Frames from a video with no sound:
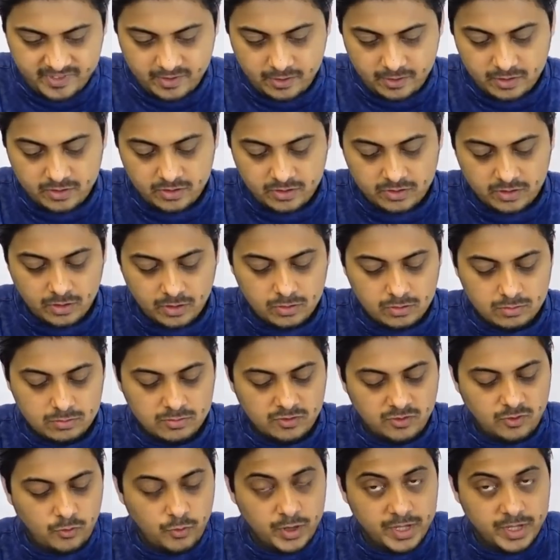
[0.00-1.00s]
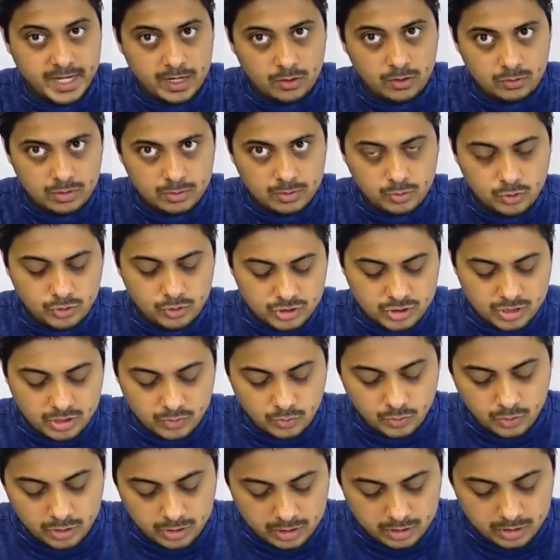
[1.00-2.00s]
So without the boost
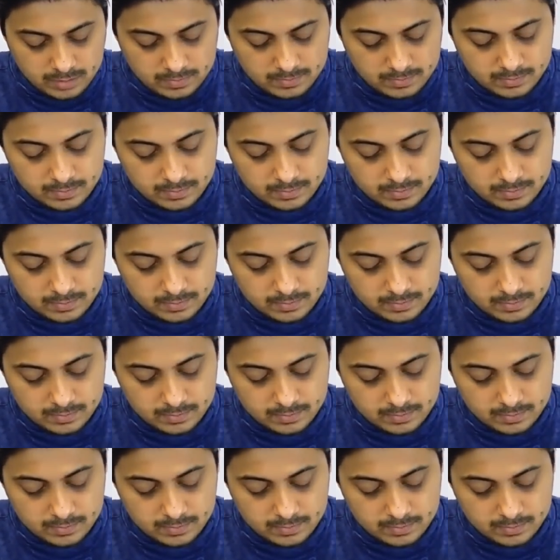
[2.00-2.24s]
converter,